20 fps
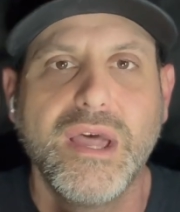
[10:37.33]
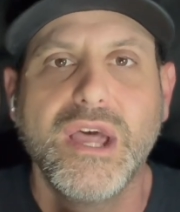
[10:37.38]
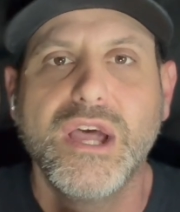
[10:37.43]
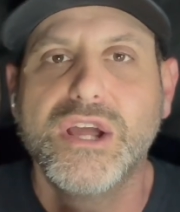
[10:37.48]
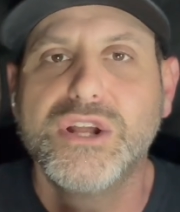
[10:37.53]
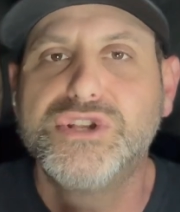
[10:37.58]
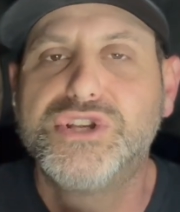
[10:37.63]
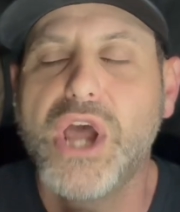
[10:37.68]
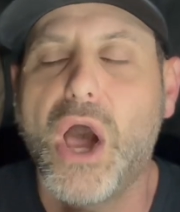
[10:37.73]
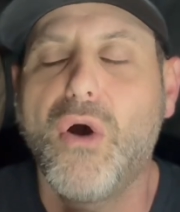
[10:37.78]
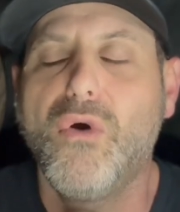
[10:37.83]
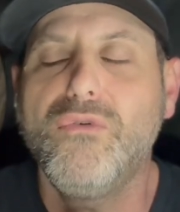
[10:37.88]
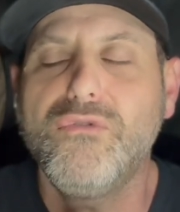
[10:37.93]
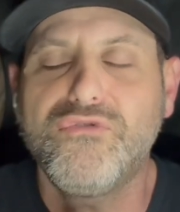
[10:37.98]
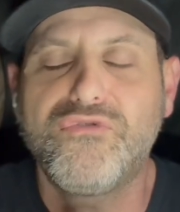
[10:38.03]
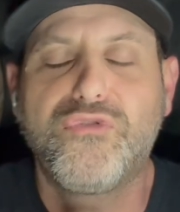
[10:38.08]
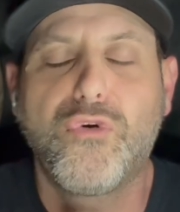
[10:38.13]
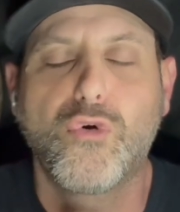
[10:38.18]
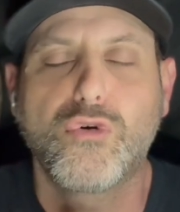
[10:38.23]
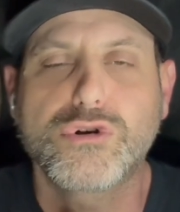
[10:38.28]
Don't
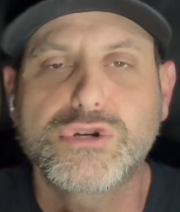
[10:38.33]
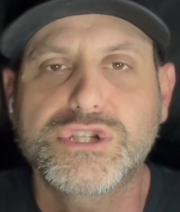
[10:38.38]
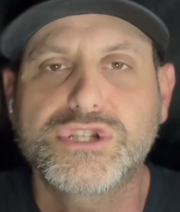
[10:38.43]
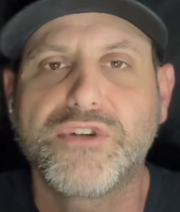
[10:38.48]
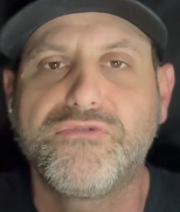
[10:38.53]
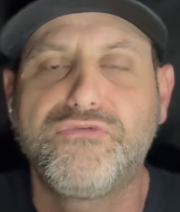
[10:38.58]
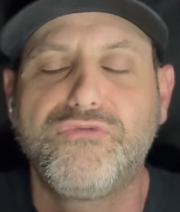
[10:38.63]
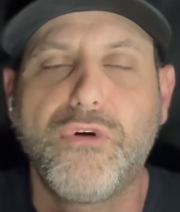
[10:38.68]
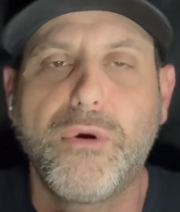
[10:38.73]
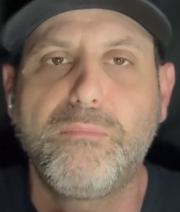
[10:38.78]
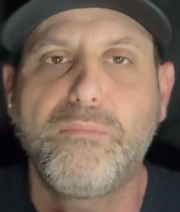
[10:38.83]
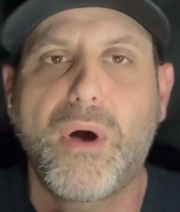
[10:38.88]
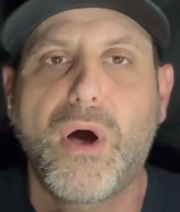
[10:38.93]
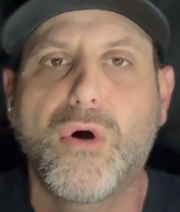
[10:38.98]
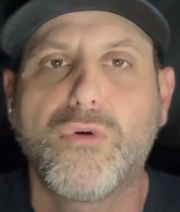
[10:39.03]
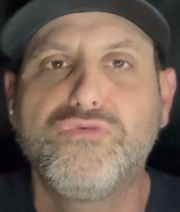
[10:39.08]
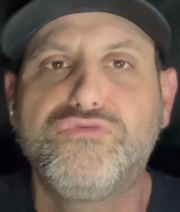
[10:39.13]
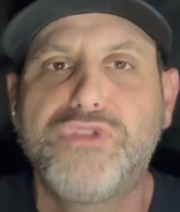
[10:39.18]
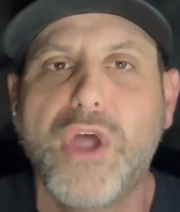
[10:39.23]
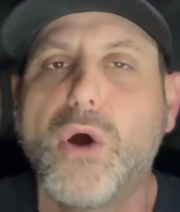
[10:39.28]
force the
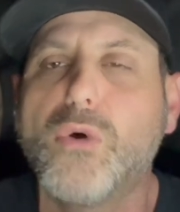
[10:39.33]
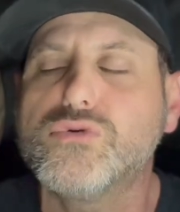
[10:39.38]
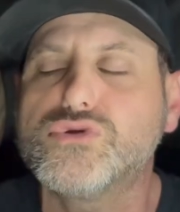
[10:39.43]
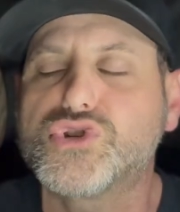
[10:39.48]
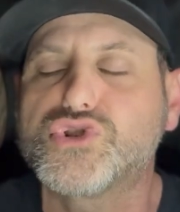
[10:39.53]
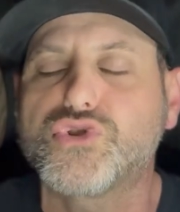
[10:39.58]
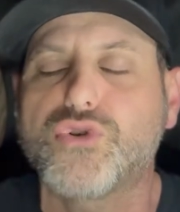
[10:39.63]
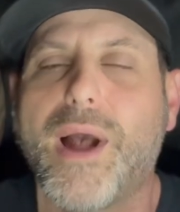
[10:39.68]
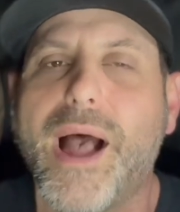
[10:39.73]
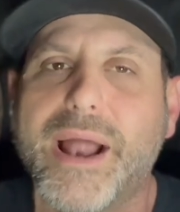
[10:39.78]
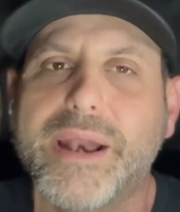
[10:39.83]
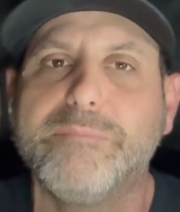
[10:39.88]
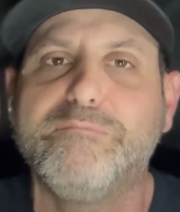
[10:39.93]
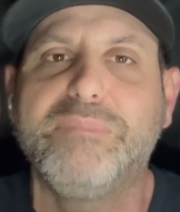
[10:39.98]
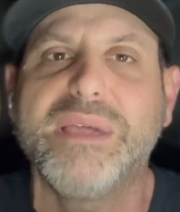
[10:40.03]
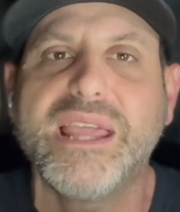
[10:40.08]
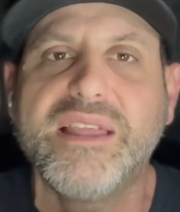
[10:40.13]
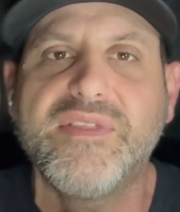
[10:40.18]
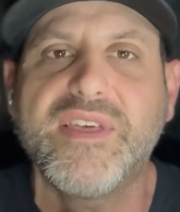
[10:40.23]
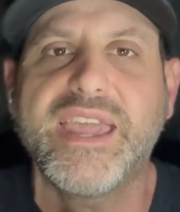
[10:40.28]
football. Don't try to
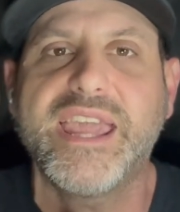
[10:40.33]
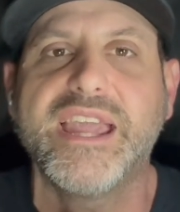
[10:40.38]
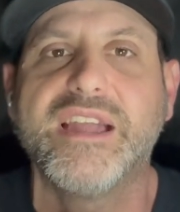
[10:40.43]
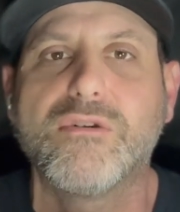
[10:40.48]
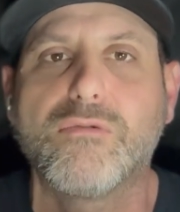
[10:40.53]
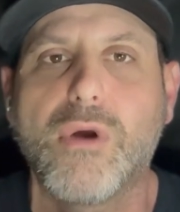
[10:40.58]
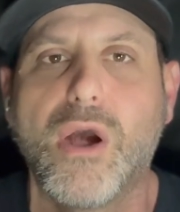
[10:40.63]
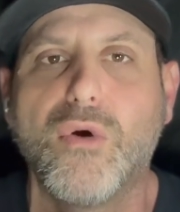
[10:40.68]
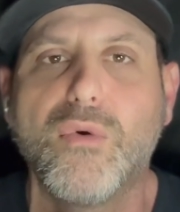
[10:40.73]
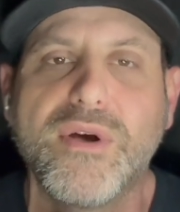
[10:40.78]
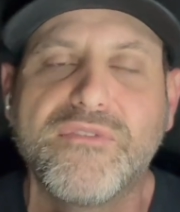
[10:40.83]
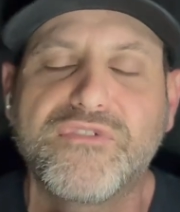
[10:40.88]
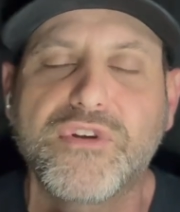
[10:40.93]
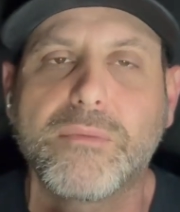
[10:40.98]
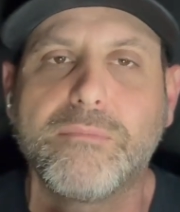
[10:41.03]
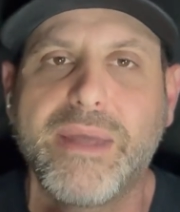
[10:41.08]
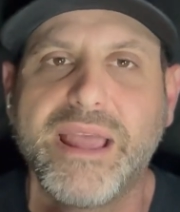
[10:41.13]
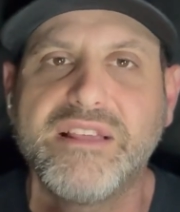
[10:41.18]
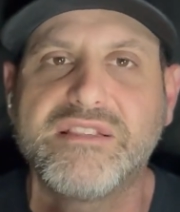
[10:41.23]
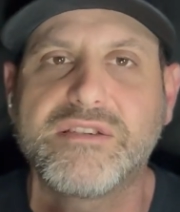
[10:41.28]
be the hero if you're
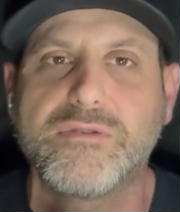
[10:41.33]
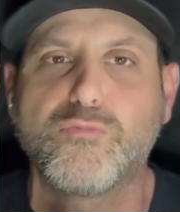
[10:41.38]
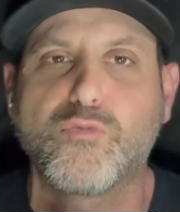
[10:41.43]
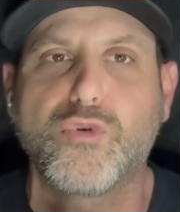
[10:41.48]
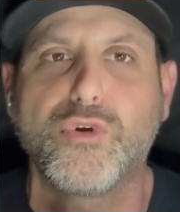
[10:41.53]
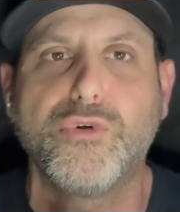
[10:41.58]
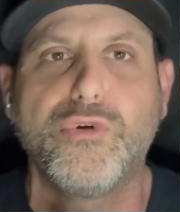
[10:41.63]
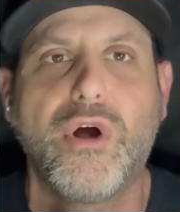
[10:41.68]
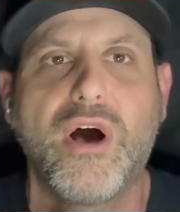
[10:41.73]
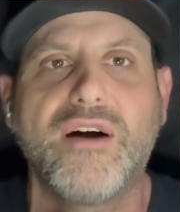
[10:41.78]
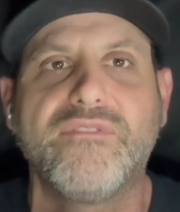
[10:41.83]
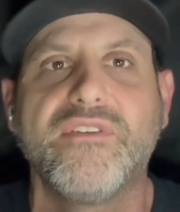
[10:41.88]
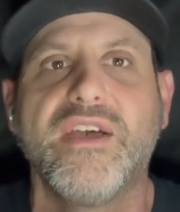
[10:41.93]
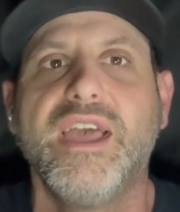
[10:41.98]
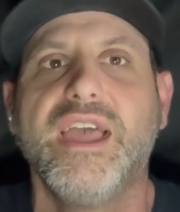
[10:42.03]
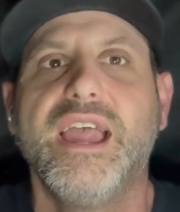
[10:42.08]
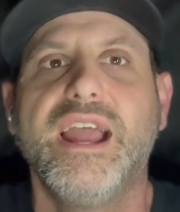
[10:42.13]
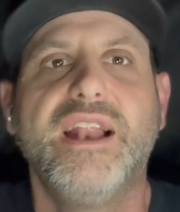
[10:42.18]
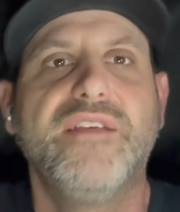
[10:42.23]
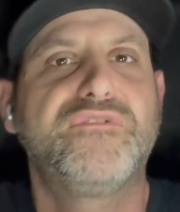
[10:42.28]
Mason Rudolph.
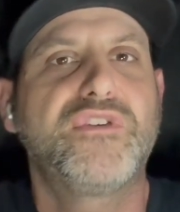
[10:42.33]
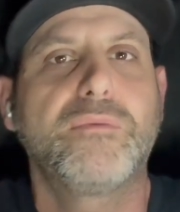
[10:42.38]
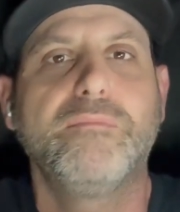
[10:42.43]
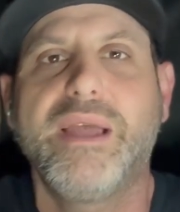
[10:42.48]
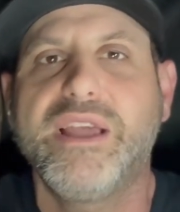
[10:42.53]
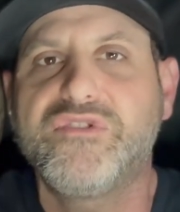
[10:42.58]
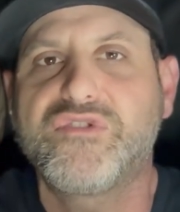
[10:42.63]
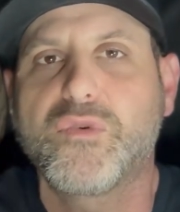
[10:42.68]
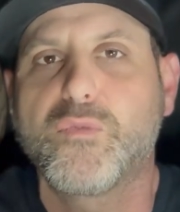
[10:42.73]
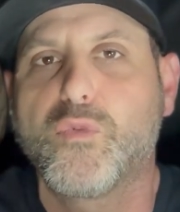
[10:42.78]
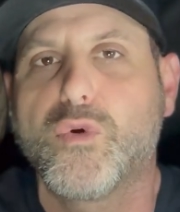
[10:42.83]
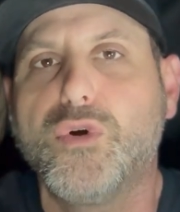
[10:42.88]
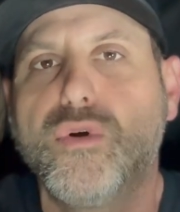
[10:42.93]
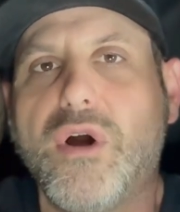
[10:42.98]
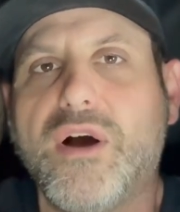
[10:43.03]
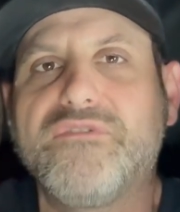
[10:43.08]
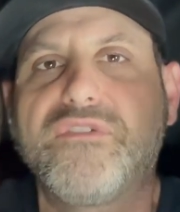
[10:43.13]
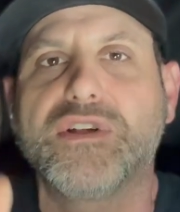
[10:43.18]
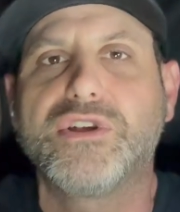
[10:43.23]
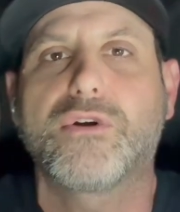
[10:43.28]
And if you're Mason
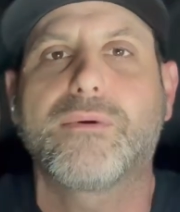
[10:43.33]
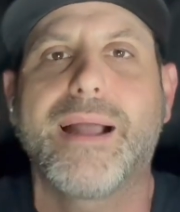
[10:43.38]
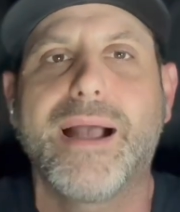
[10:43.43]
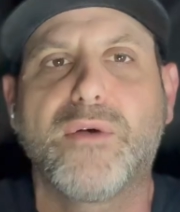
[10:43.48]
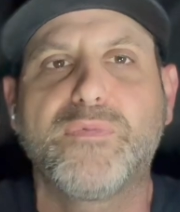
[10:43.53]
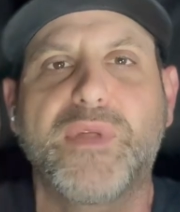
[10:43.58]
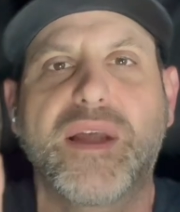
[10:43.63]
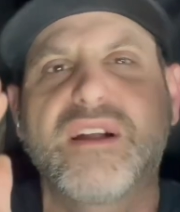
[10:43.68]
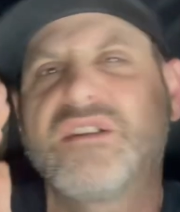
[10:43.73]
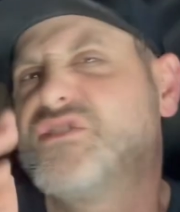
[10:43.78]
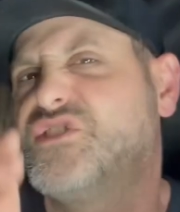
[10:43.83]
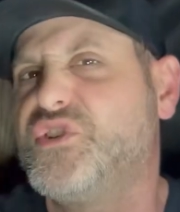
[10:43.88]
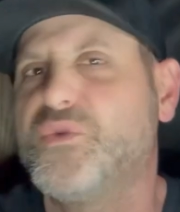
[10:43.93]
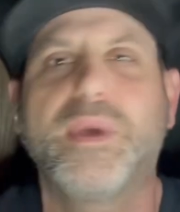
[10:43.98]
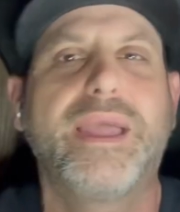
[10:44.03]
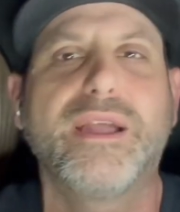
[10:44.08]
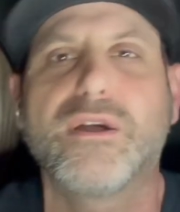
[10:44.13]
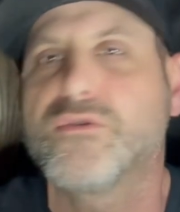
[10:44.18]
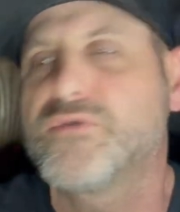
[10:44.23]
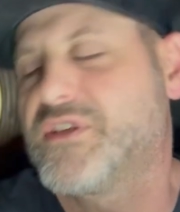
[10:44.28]
Rudolph and you're out there and you
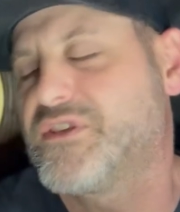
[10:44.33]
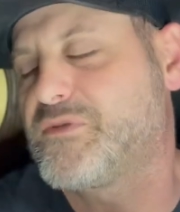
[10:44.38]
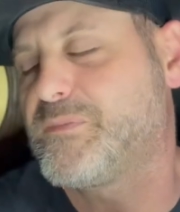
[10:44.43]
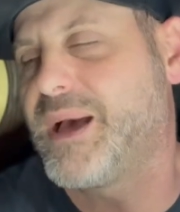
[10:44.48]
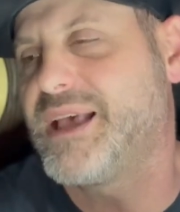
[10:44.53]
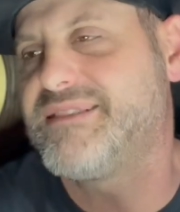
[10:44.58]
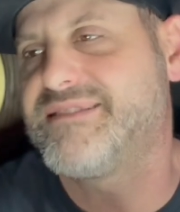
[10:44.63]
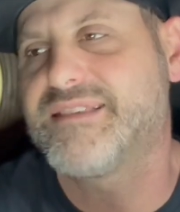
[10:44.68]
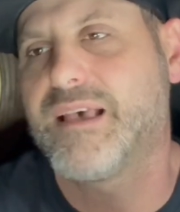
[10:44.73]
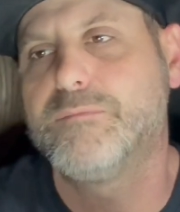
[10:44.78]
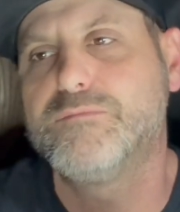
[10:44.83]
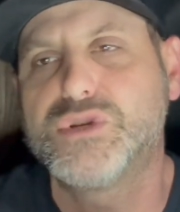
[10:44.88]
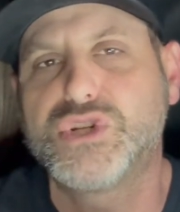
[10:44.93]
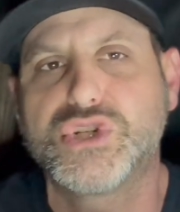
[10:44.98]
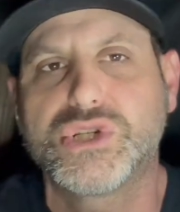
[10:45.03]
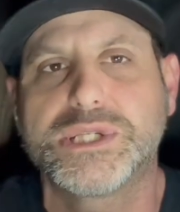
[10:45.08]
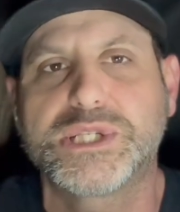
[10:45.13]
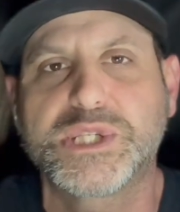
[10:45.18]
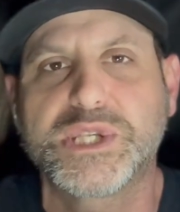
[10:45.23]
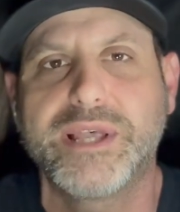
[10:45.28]
hear this by some
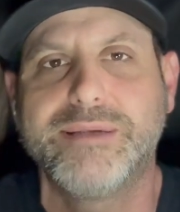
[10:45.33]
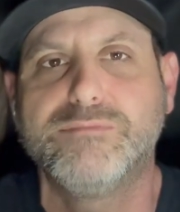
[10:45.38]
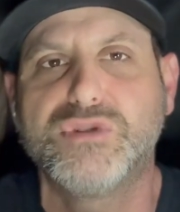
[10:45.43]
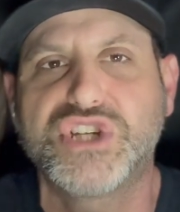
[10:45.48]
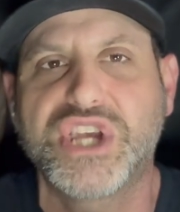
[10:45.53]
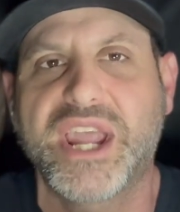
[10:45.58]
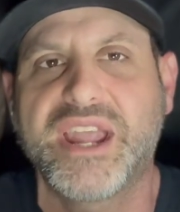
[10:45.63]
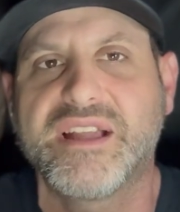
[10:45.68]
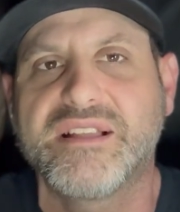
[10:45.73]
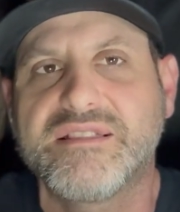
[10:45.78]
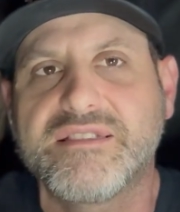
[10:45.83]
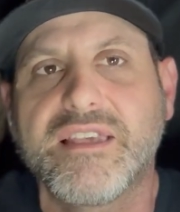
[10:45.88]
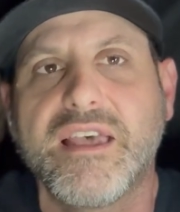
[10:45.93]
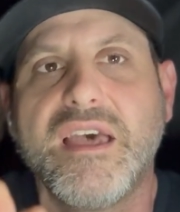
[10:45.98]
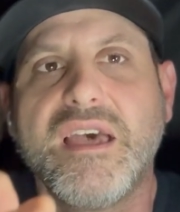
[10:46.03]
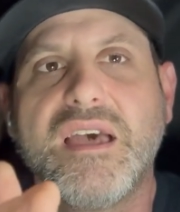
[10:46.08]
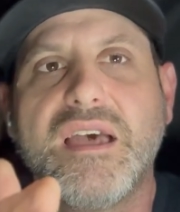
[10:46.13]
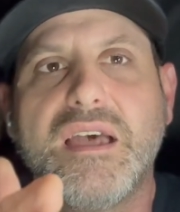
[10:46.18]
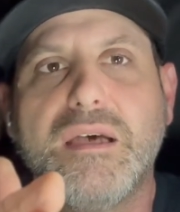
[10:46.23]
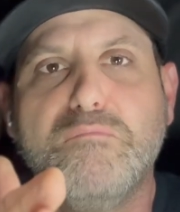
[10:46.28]
slim chance,
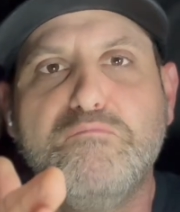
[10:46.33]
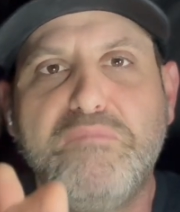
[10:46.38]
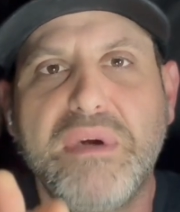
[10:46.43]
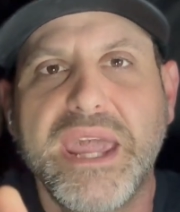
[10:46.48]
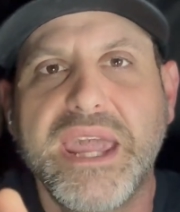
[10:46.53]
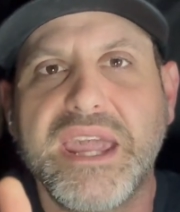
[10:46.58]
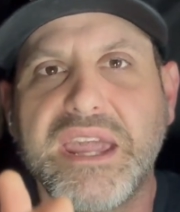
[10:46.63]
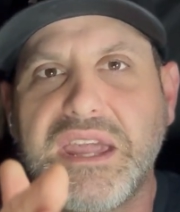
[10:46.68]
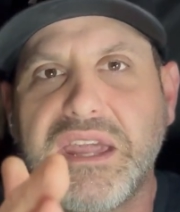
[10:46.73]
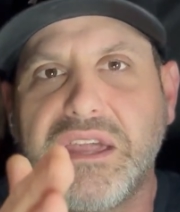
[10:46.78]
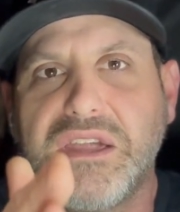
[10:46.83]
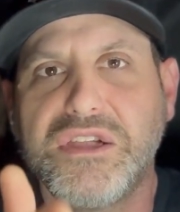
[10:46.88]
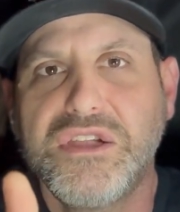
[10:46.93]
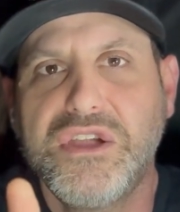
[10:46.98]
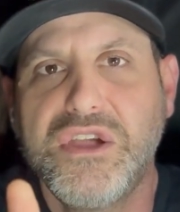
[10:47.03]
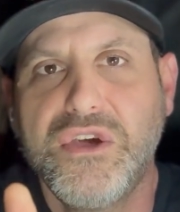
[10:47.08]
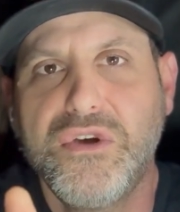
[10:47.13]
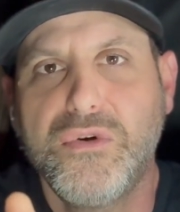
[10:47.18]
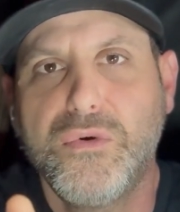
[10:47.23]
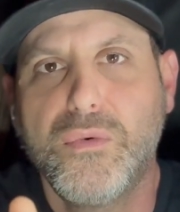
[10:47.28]
be
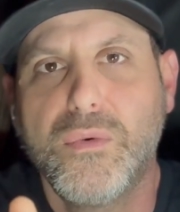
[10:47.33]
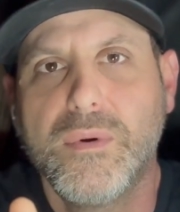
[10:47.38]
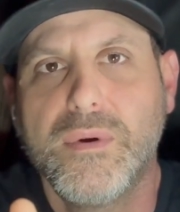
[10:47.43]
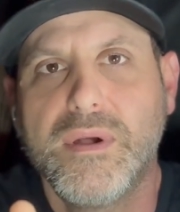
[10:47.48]
you.